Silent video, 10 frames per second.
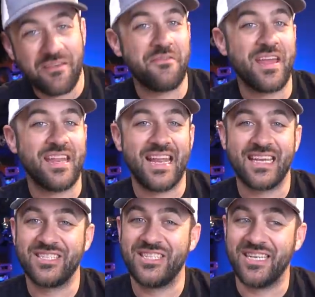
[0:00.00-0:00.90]
event
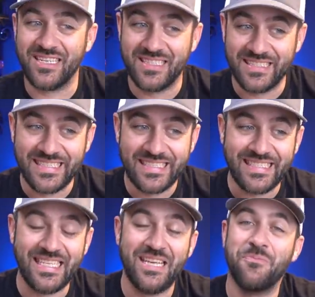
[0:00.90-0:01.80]
next year,
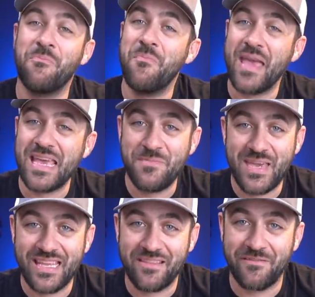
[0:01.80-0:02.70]
it may
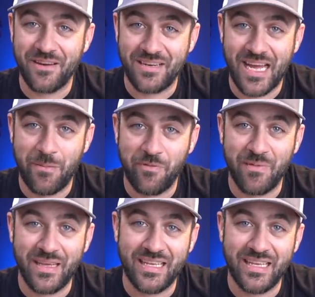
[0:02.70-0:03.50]
be at the very top of my